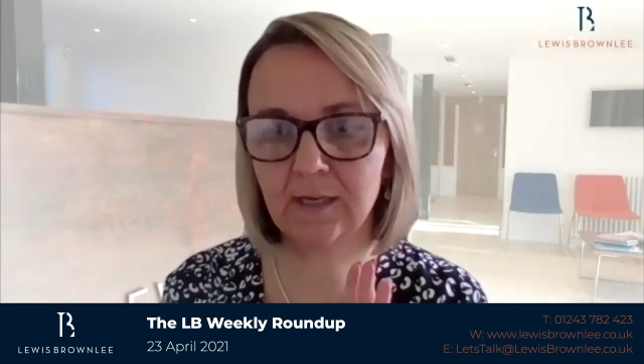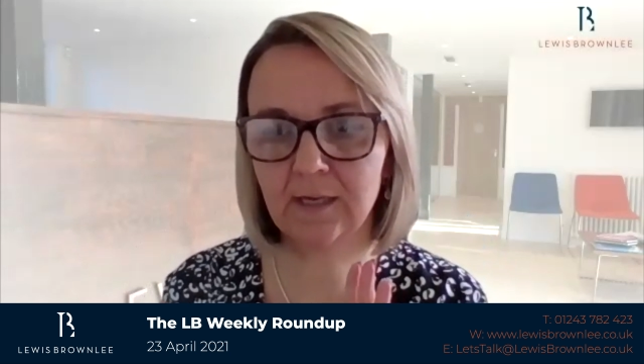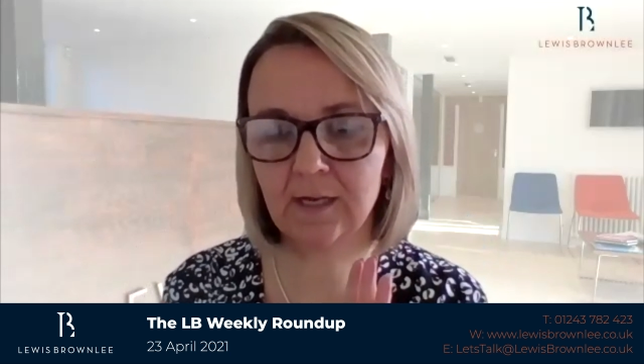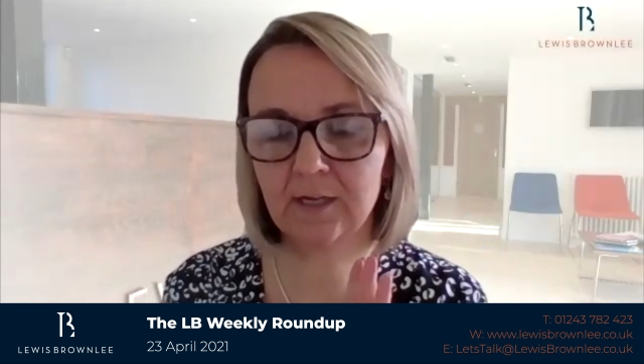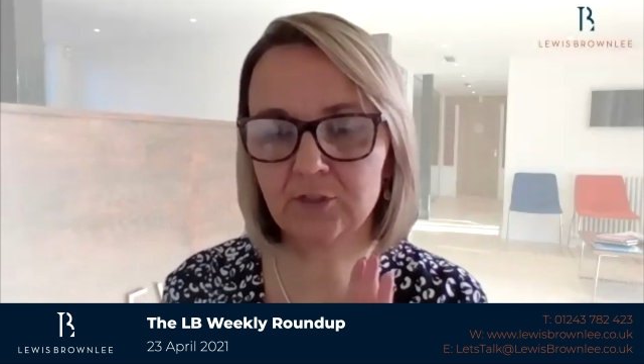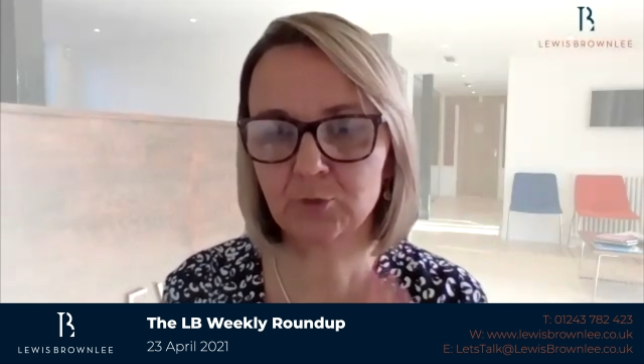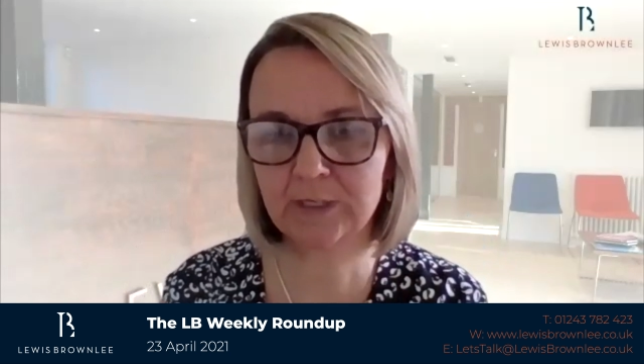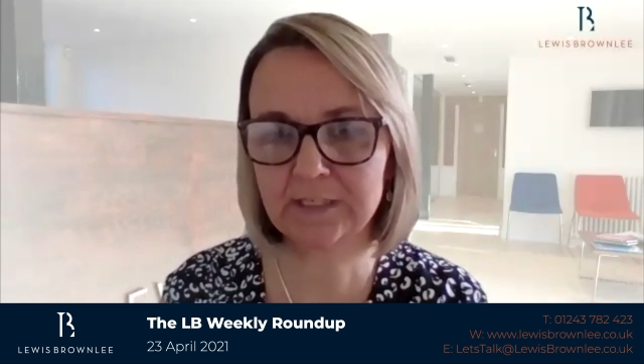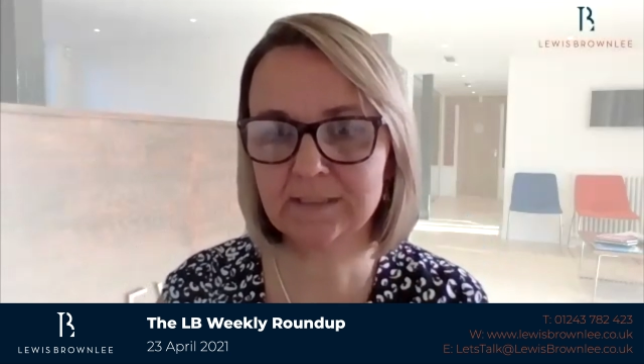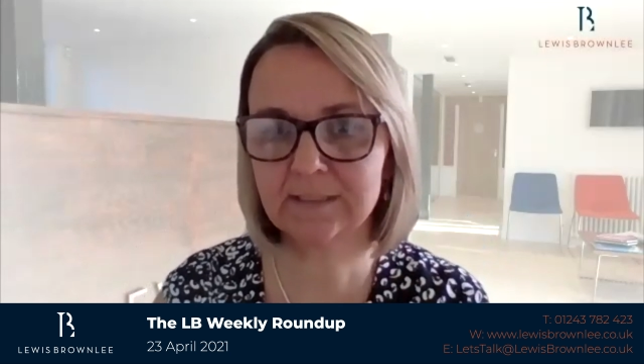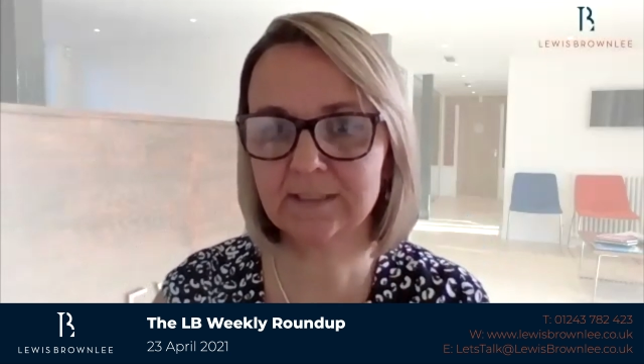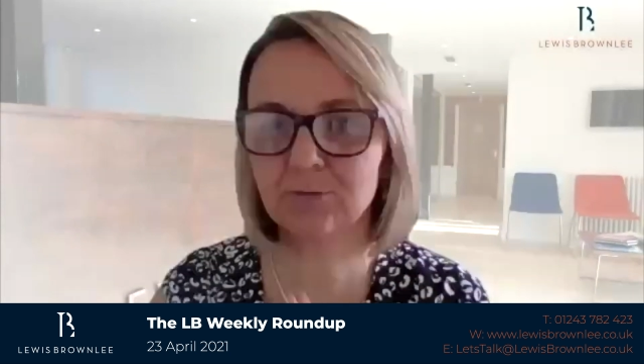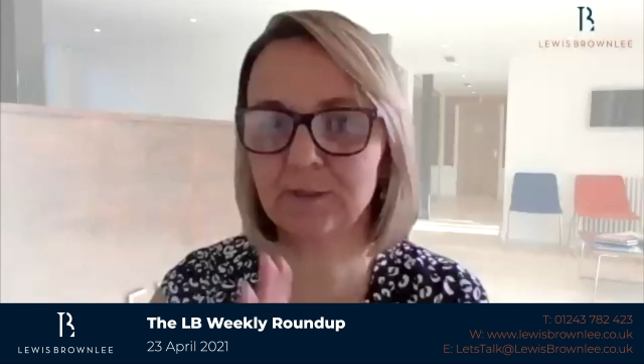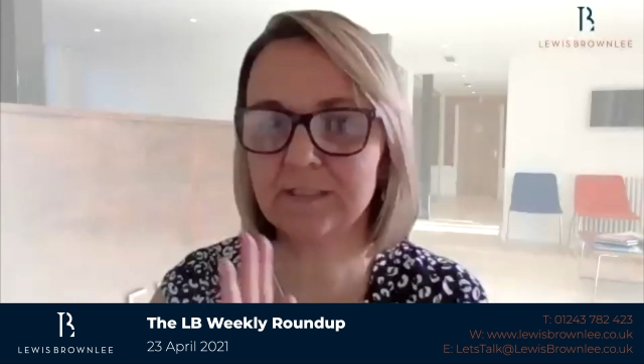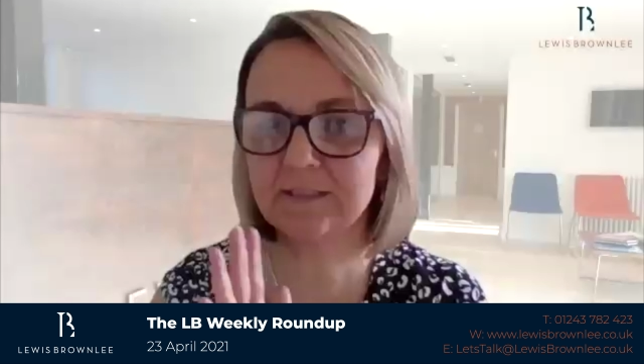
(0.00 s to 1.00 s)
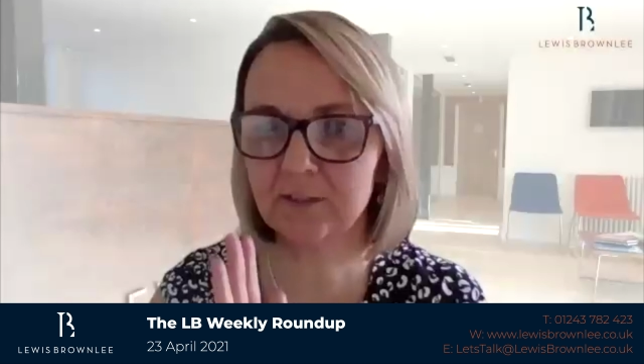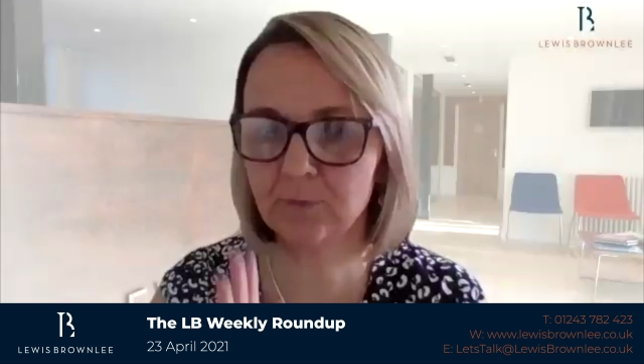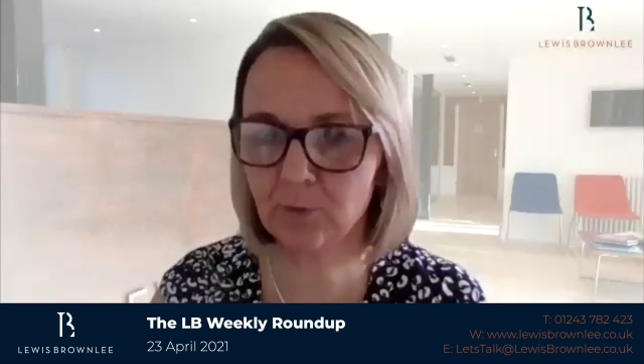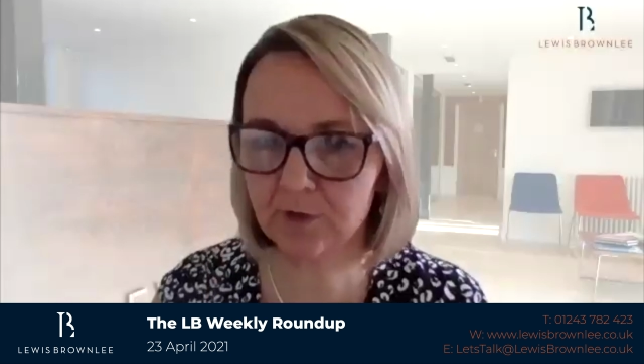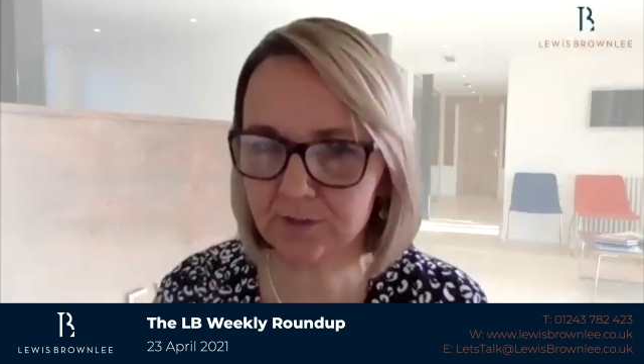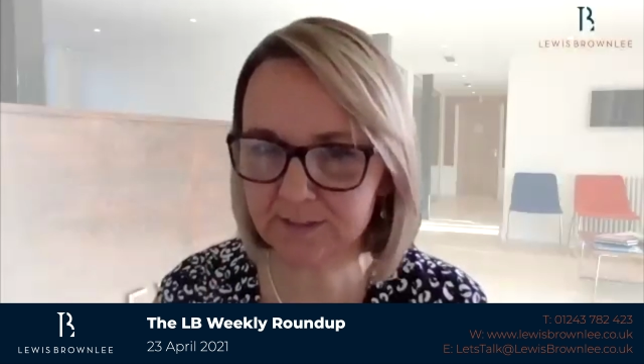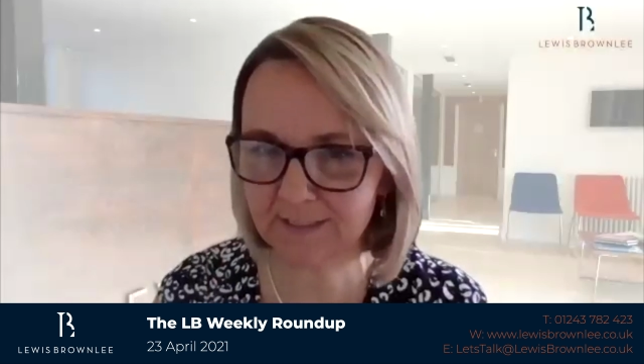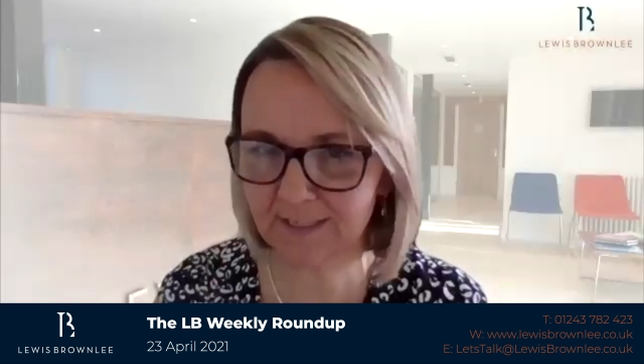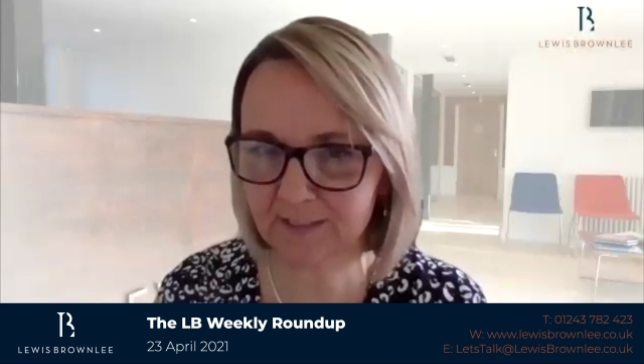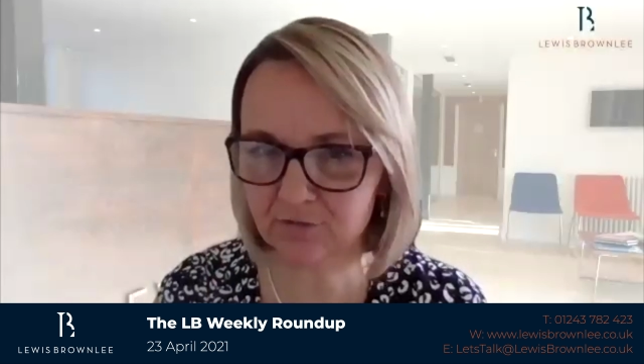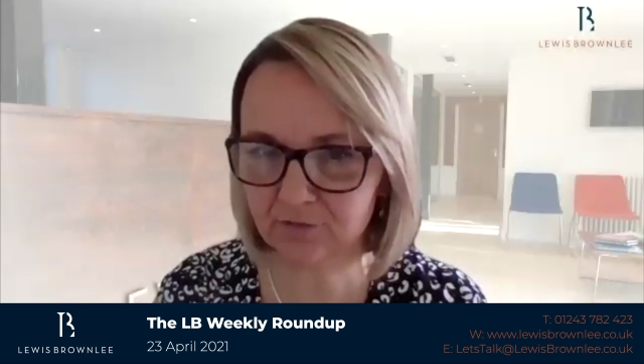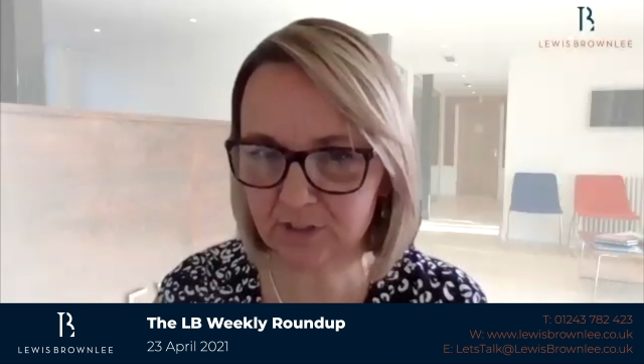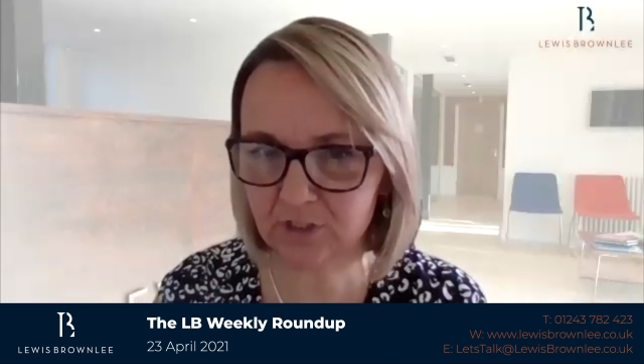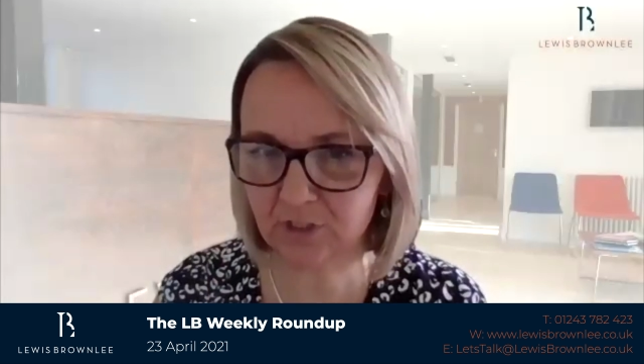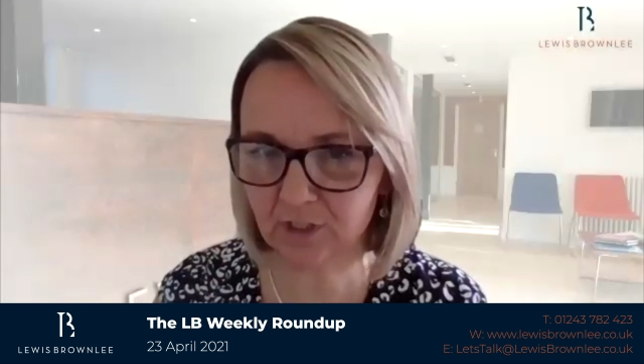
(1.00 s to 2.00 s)
2021
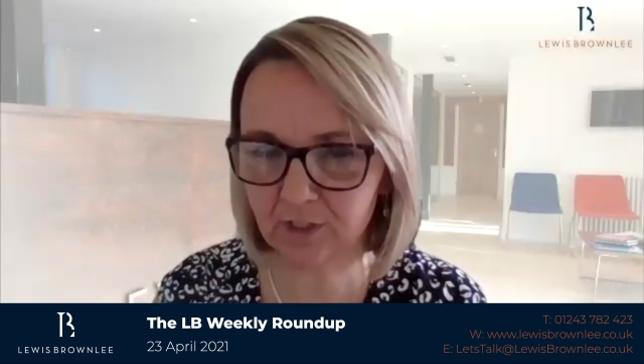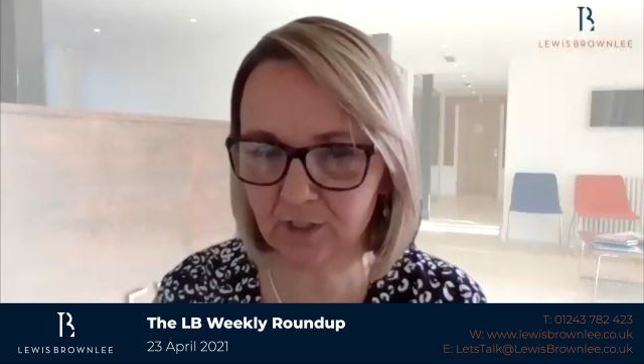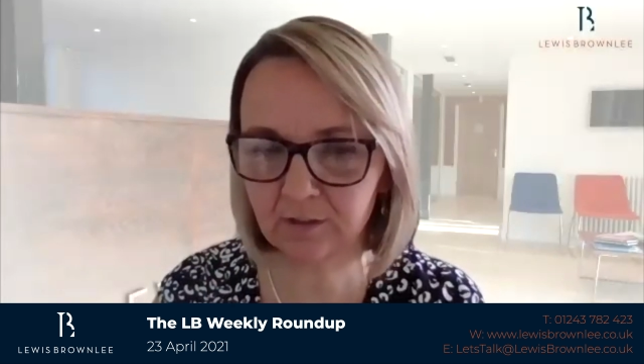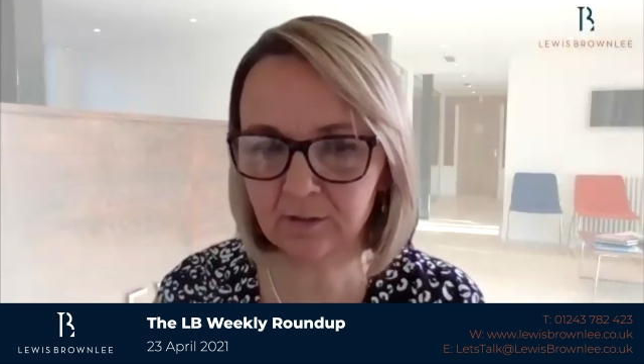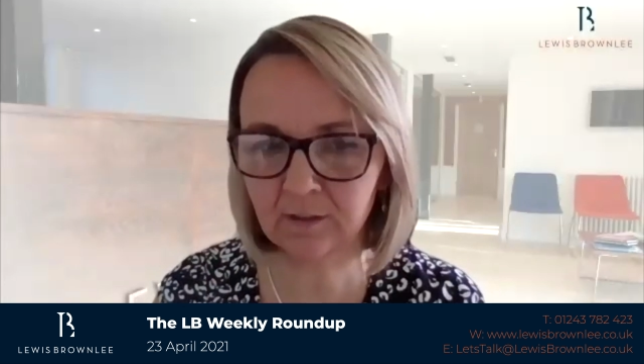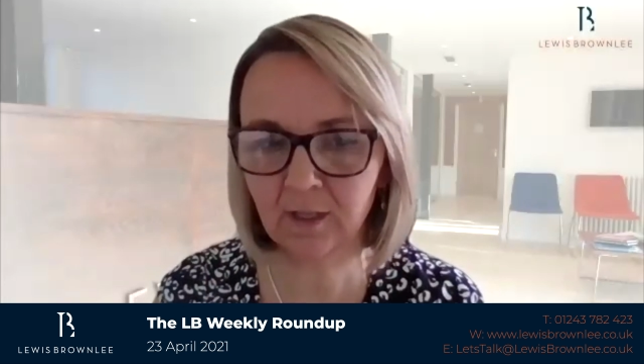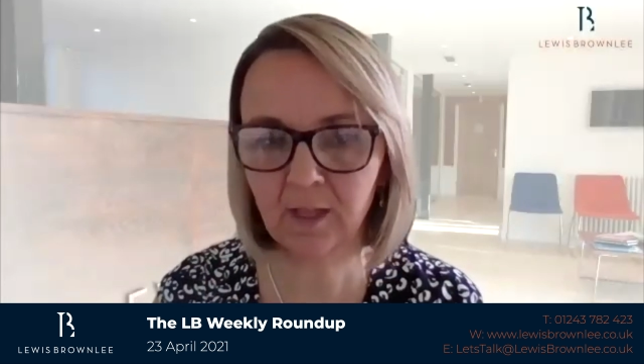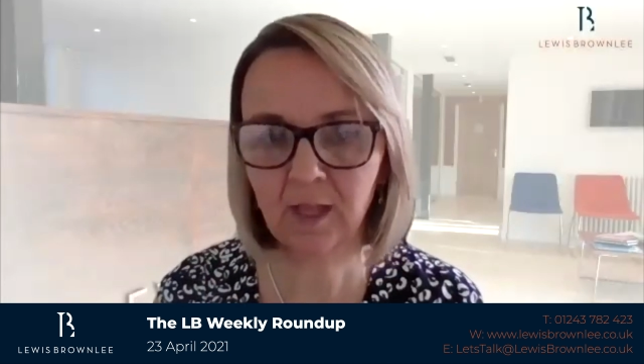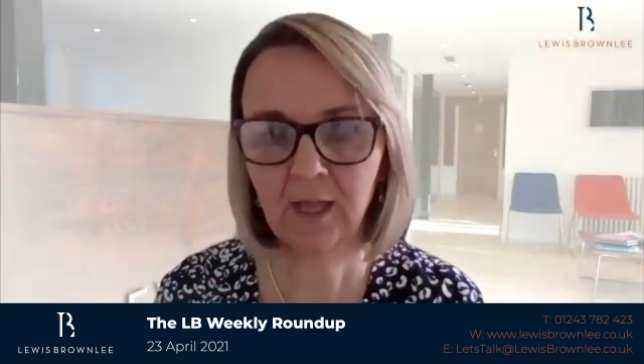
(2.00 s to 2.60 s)
tax return.